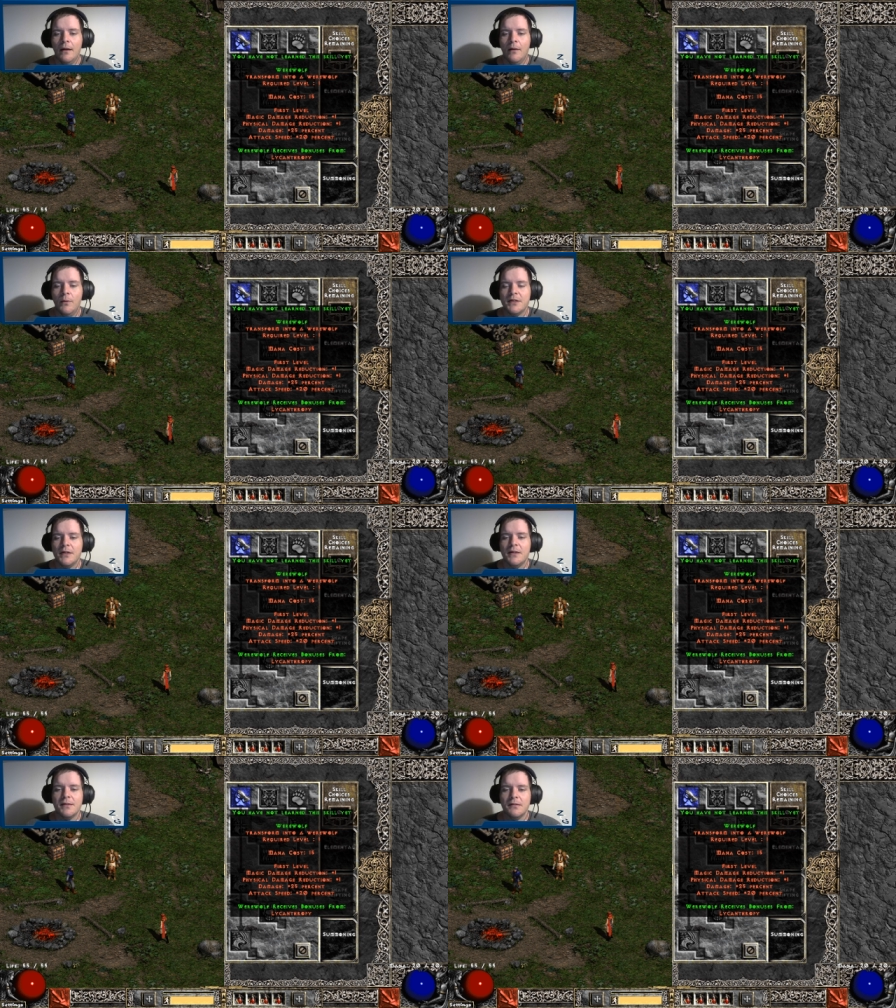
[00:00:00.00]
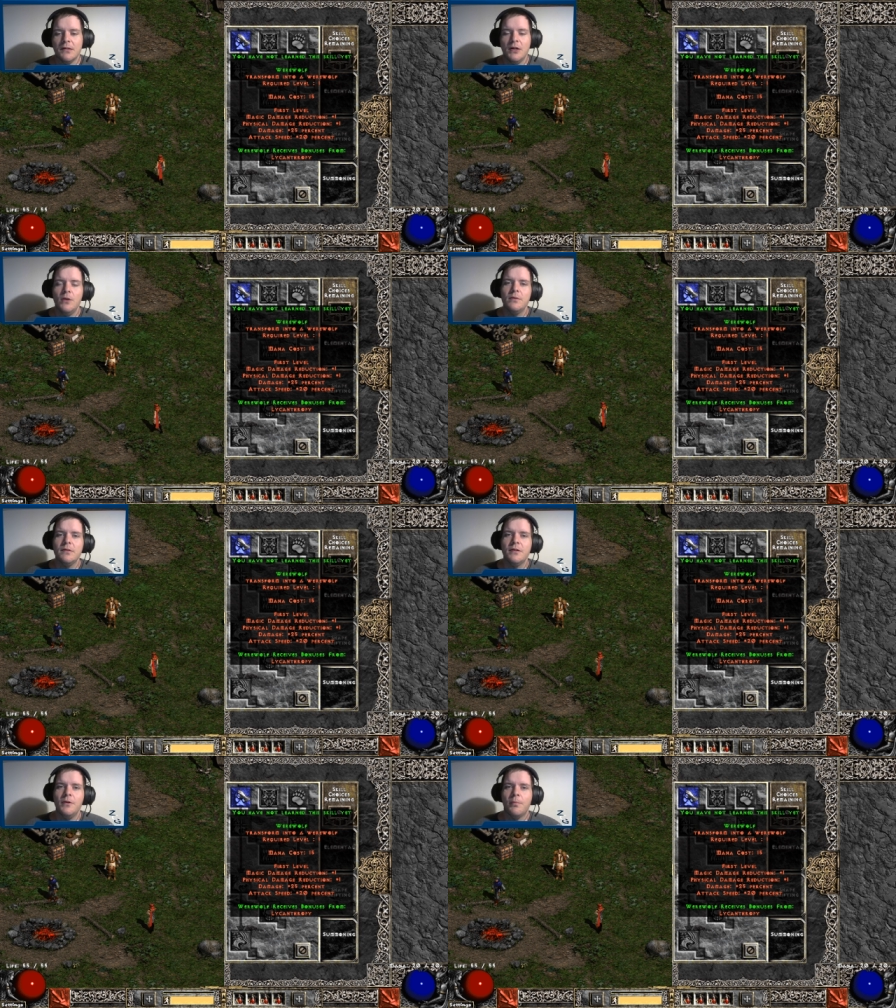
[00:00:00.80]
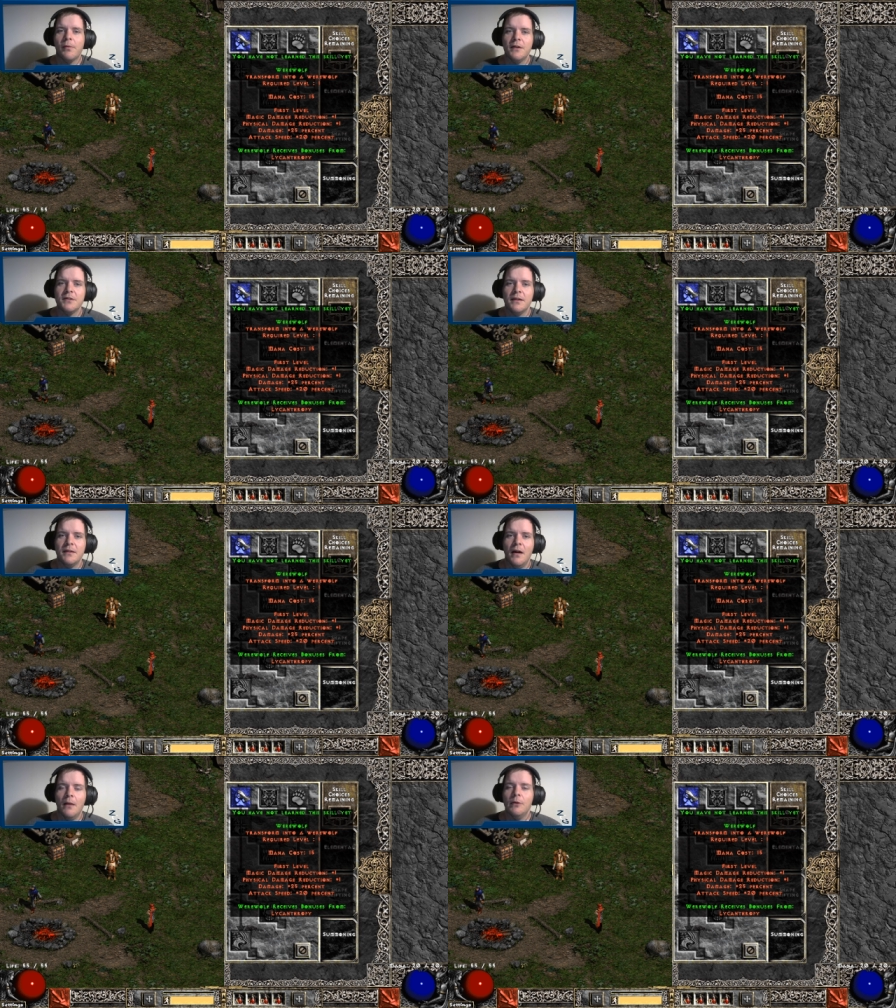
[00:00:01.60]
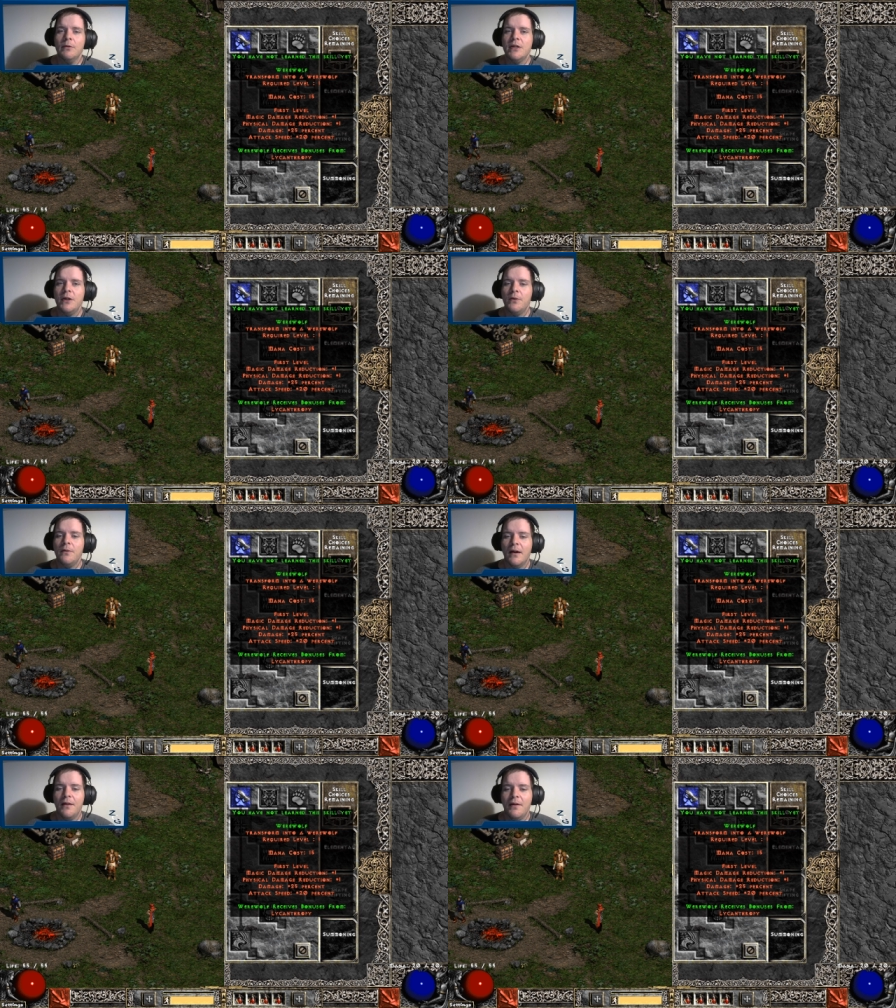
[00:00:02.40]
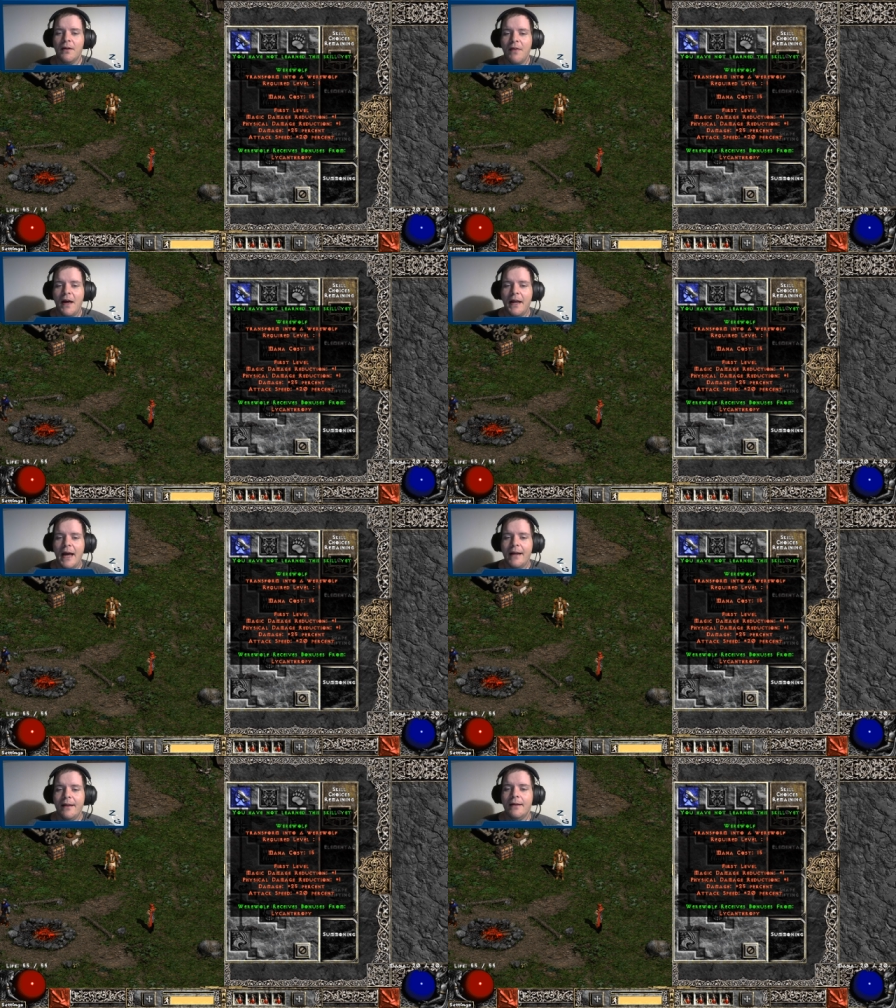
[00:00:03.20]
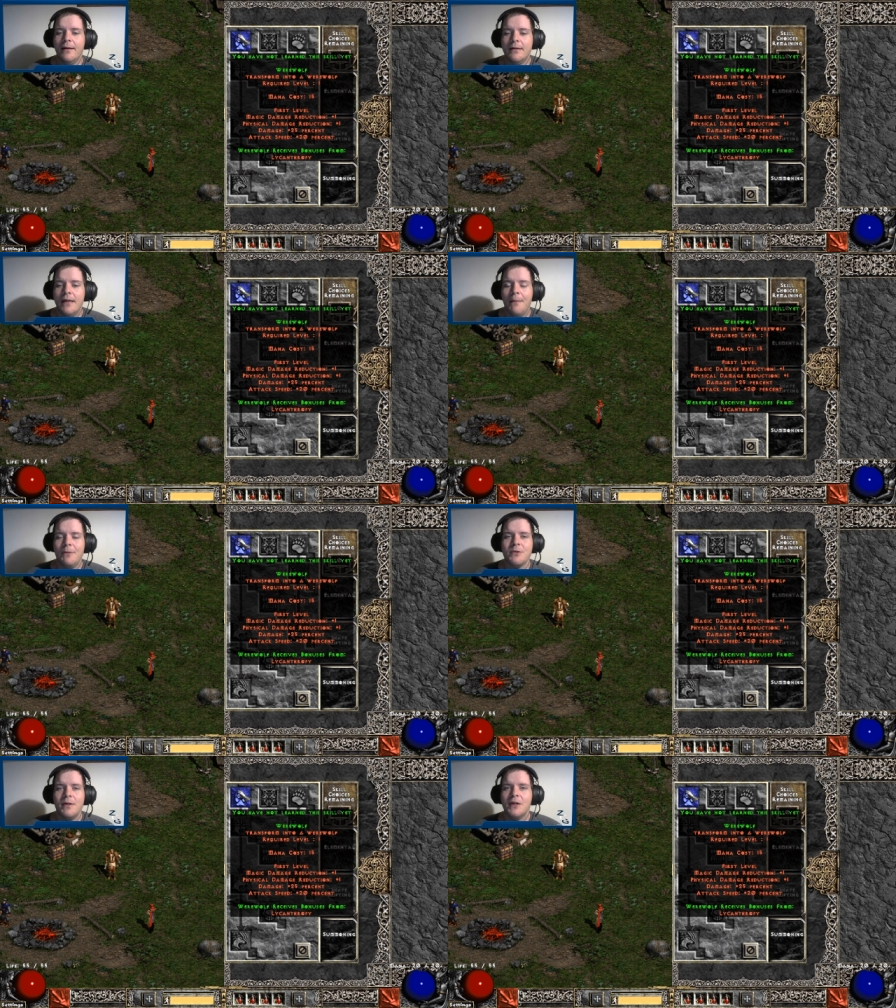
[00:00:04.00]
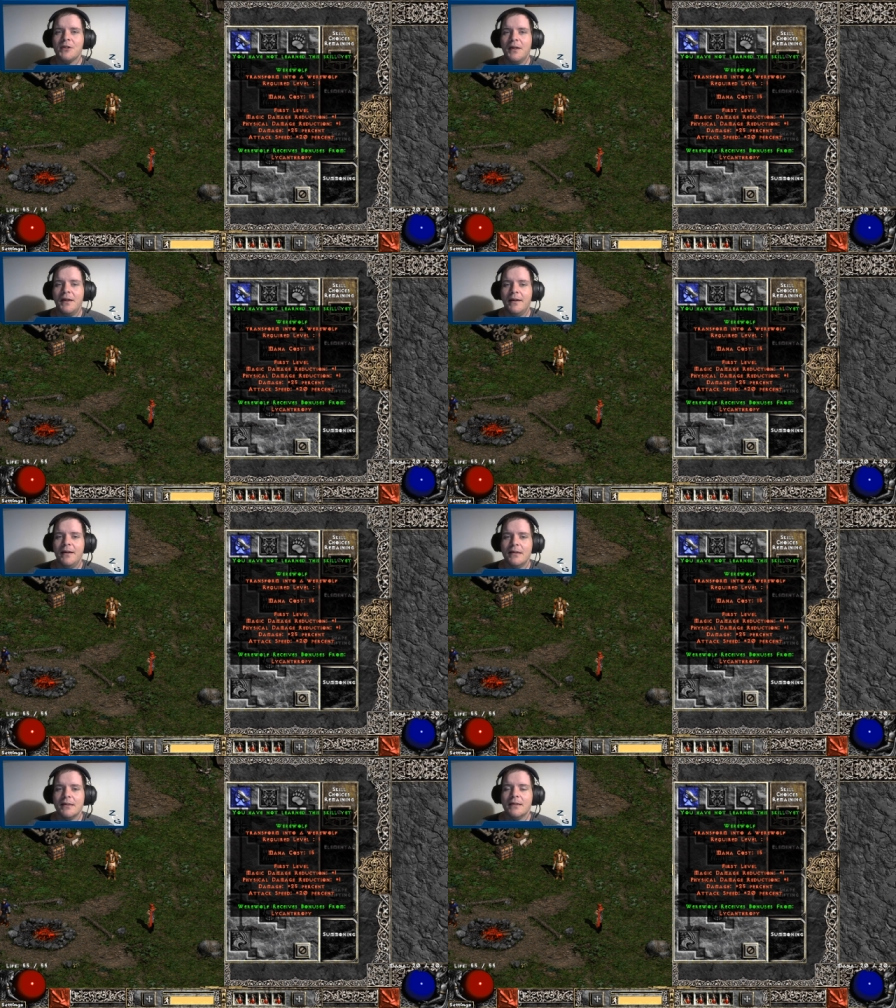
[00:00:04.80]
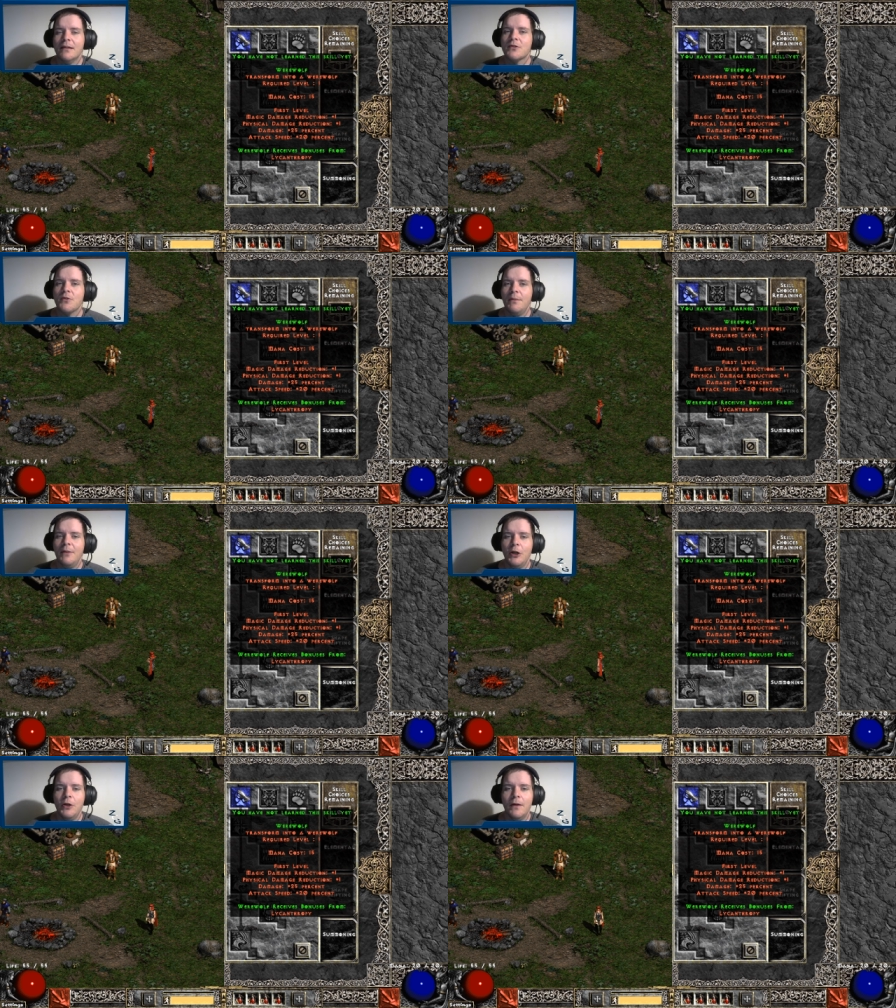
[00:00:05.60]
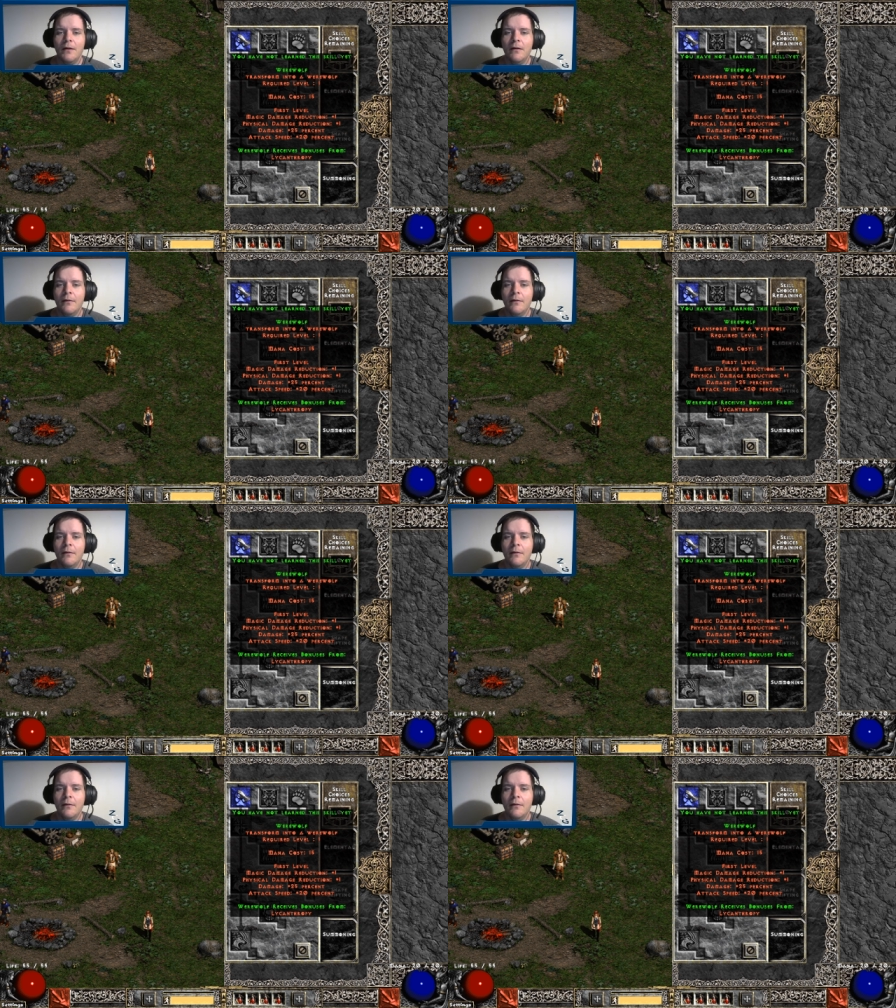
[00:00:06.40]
which is new to Project Diablo 2. I think that added damage reduction is extremely good.